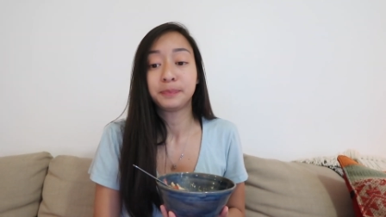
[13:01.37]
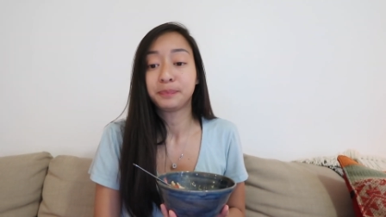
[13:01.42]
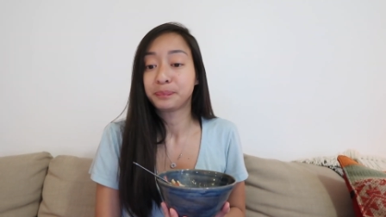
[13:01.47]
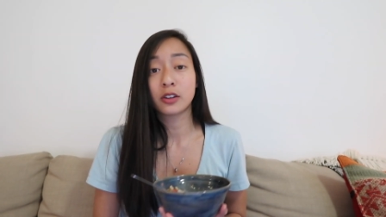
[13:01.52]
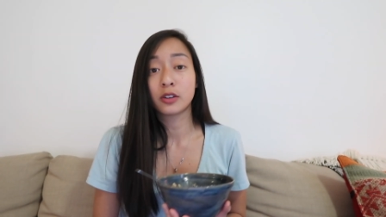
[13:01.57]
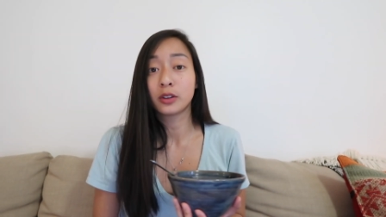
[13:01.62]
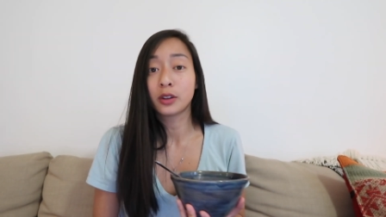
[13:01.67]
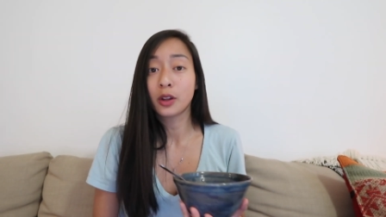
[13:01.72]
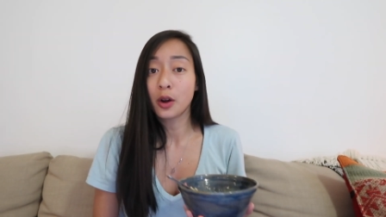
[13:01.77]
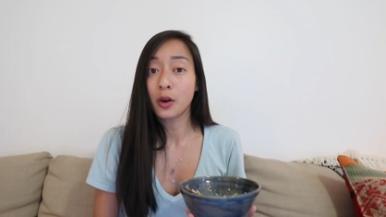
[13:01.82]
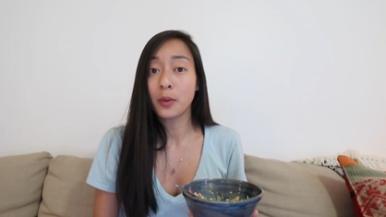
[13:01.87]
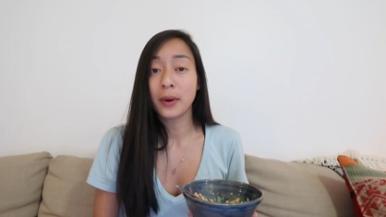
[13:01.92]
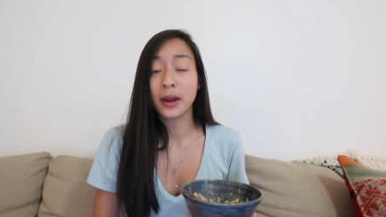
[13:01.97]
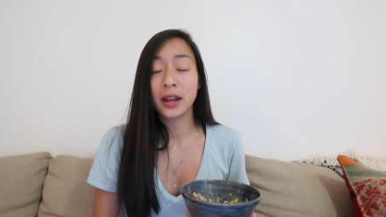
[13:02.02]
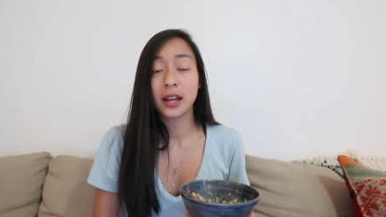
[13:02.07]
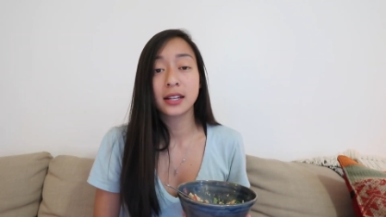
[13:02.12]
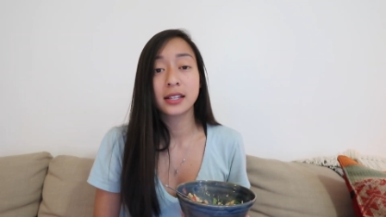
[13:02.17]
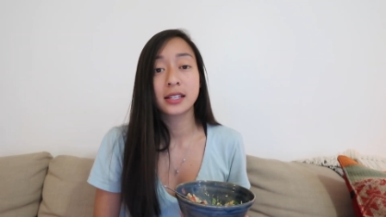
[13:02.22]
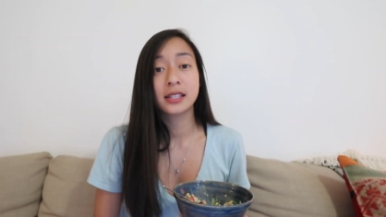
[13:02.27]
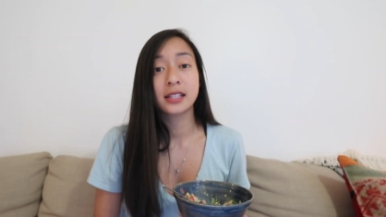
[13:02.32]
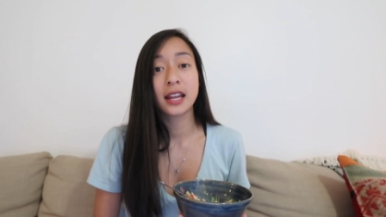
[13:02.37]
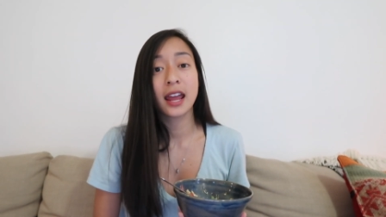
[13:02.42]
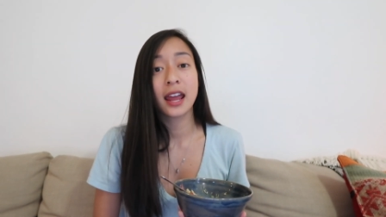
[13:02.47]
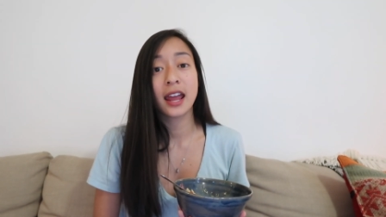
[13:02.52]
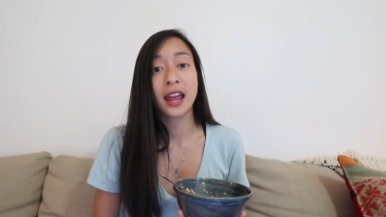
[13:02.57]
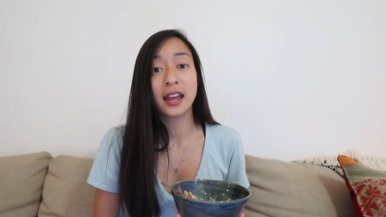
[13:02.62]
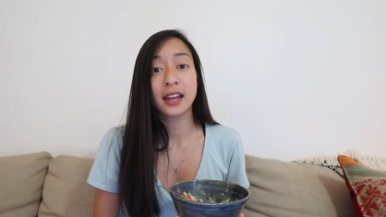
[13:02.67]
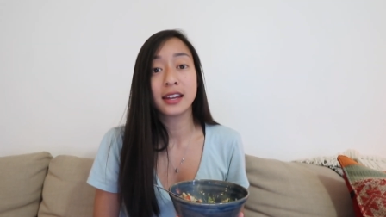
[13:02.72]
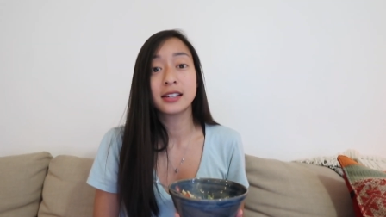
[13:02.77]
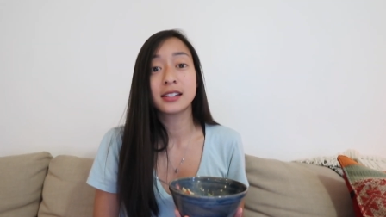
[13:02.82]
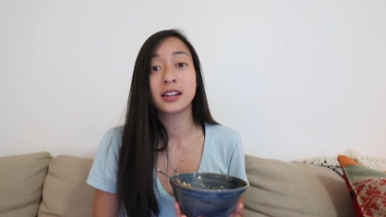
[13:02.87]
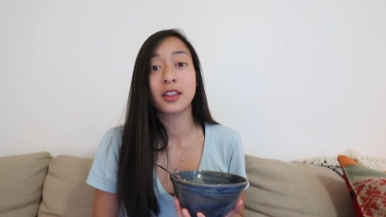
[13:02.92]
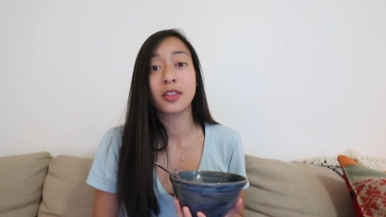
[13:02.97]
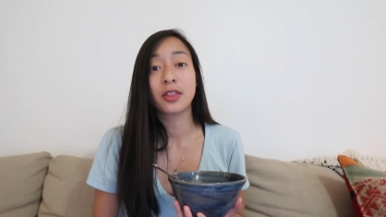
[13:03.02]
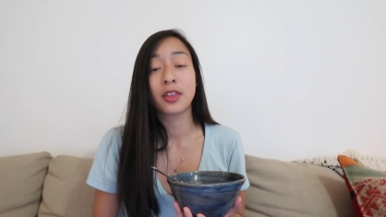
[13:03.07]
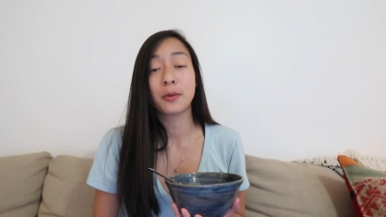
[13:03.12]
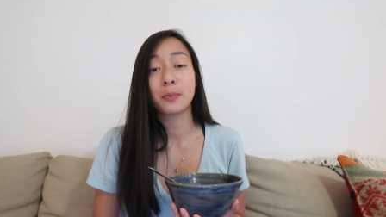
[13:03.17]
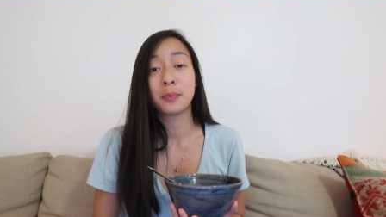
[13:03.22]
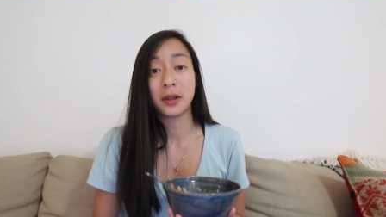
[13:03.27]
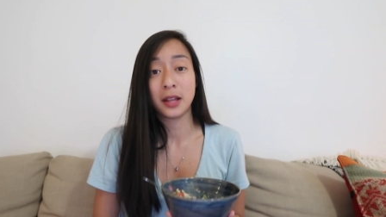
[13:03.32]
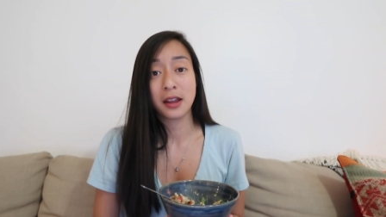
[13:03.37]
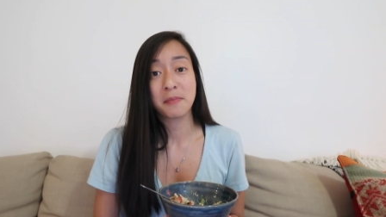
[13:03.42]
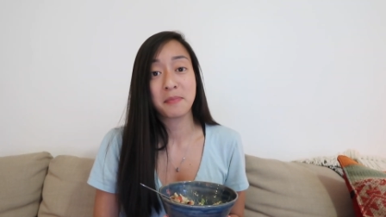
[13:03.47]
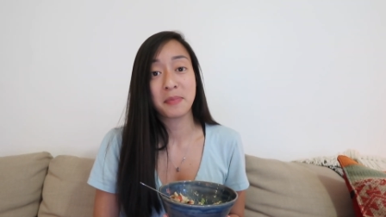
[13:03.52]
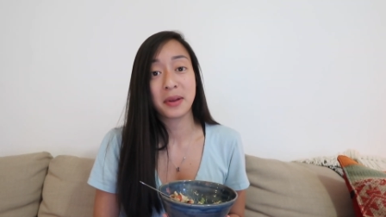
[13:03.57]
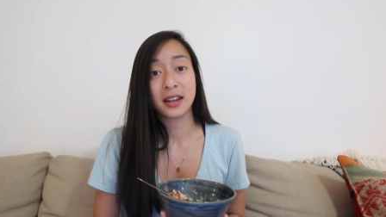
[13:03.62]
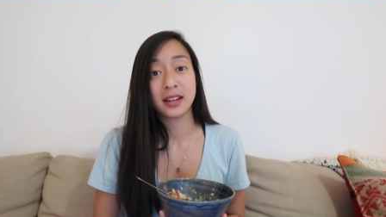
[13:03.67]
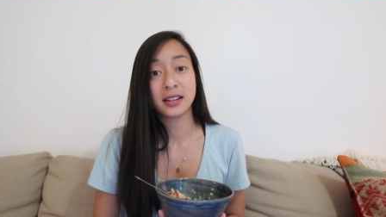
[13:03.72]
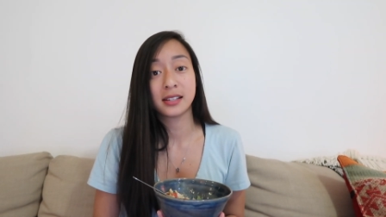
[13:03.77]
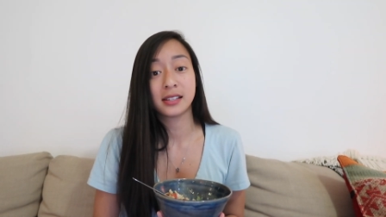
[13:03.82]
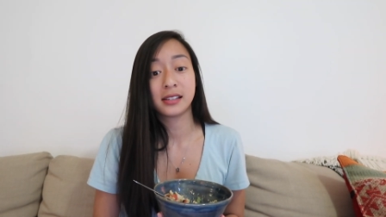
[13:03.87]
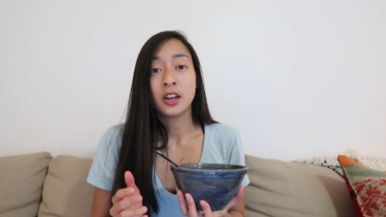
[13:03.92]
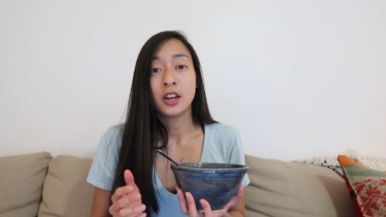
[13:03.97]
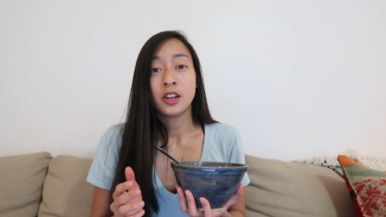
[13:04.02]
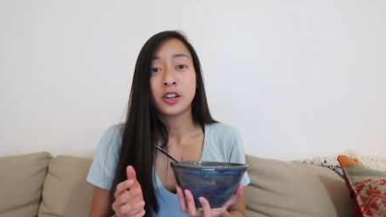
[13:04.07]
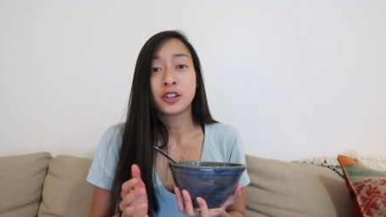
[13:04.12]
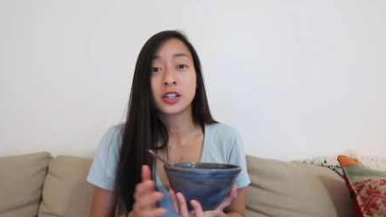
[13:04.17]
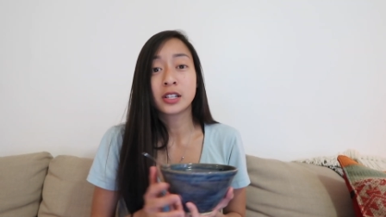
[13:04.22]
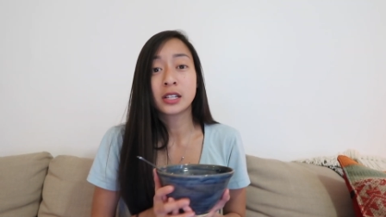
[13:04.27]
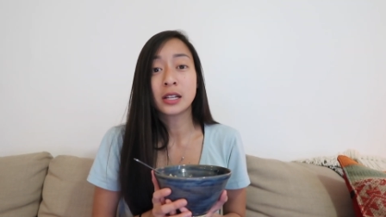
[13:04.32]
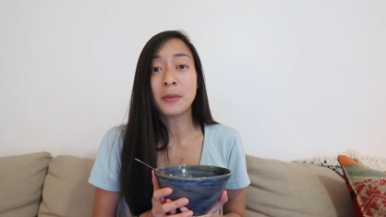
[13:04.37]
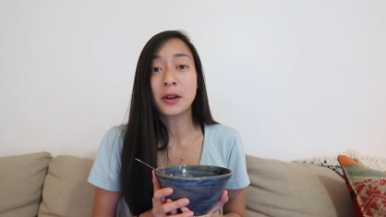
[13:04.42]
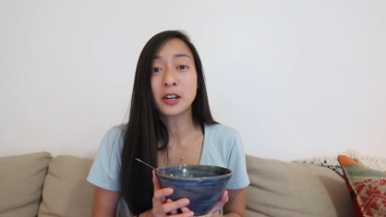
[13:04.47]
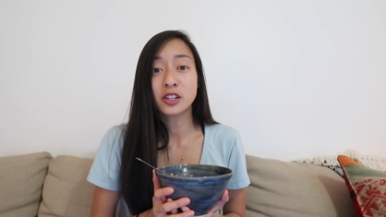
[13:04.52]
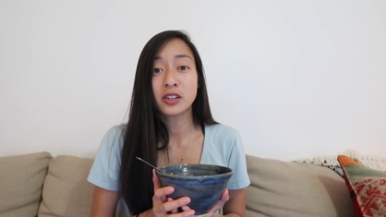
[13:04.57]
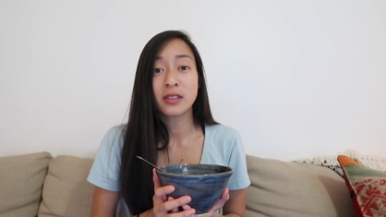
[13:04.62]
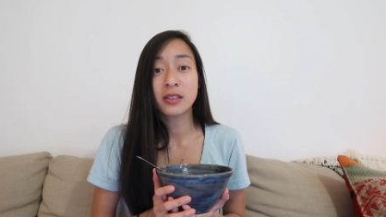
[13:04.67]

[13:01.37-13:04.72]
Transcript: They're low waste and they're plant-based just to make